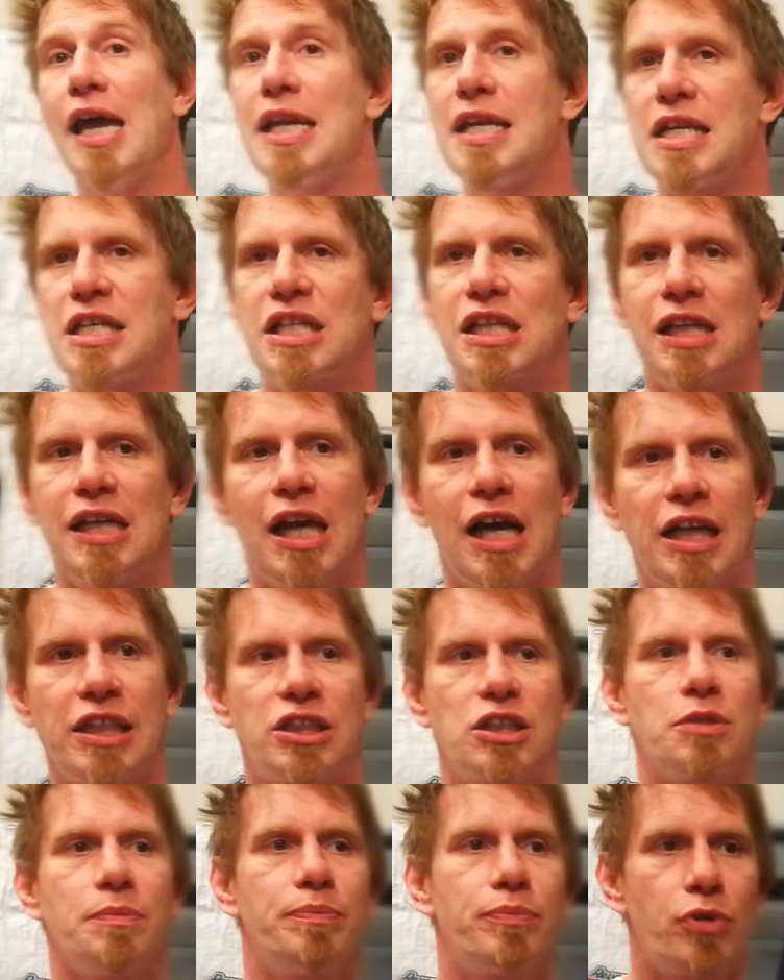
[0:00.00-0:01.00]
initially had
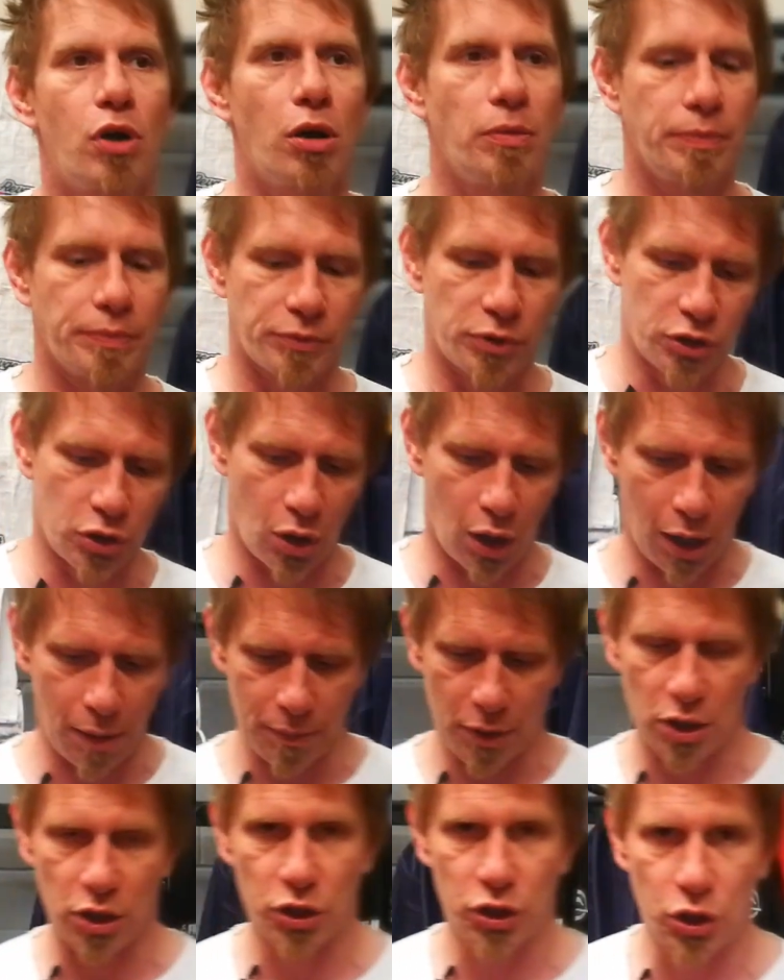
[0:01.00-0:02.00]
some problems. So I'm
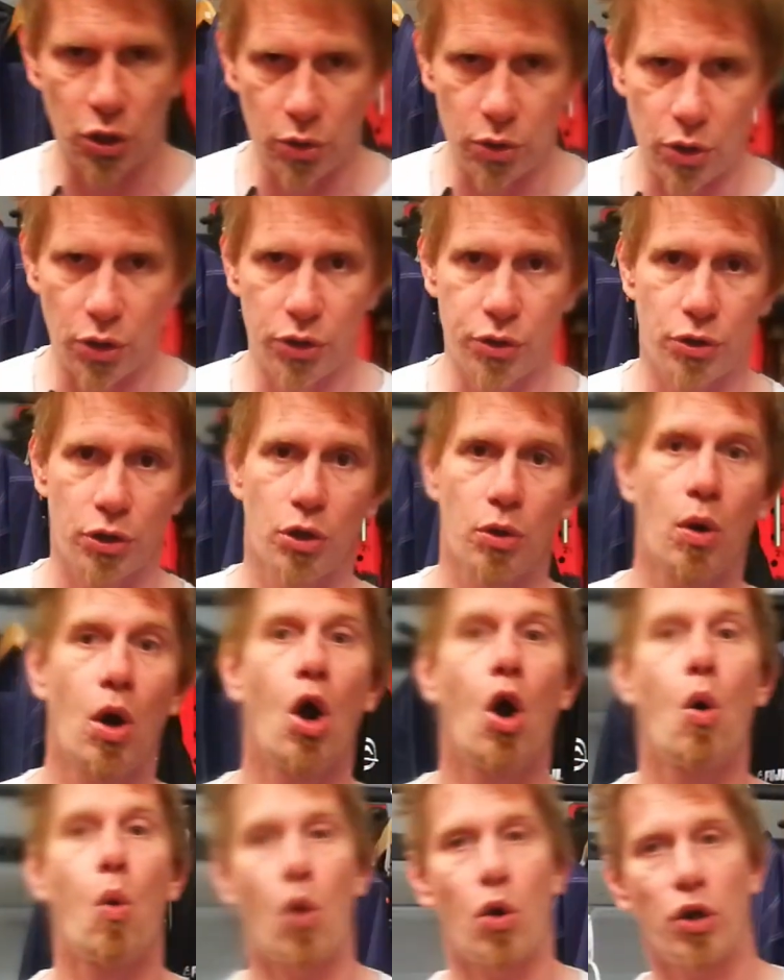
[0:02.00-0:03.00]
going to show you through
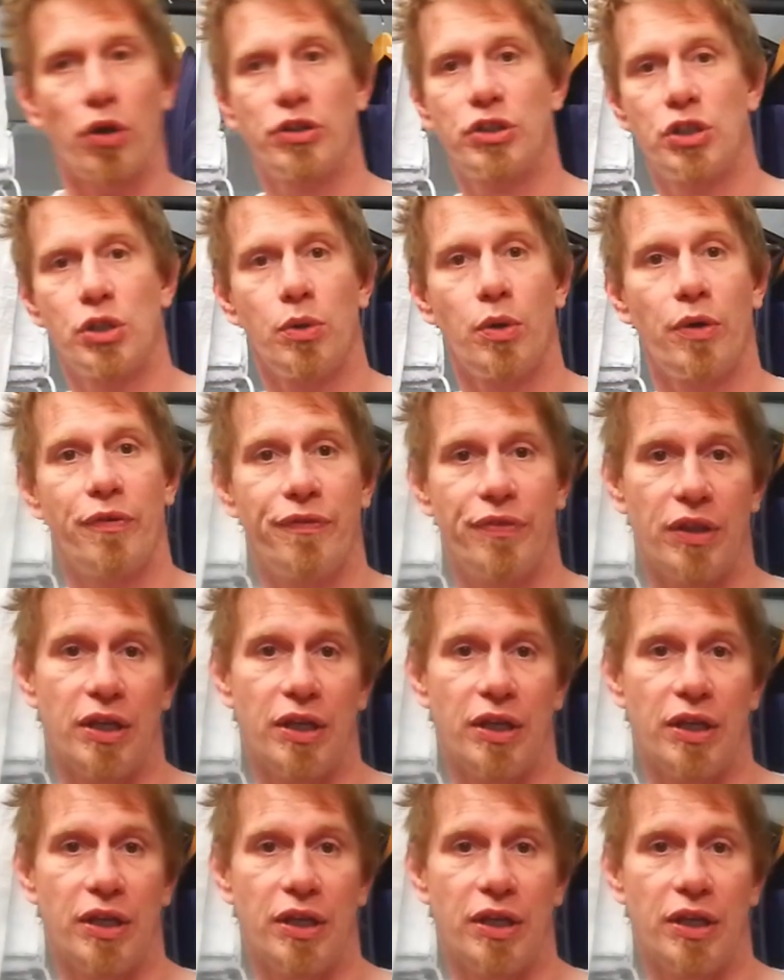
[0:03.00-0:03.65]
1 or 2 of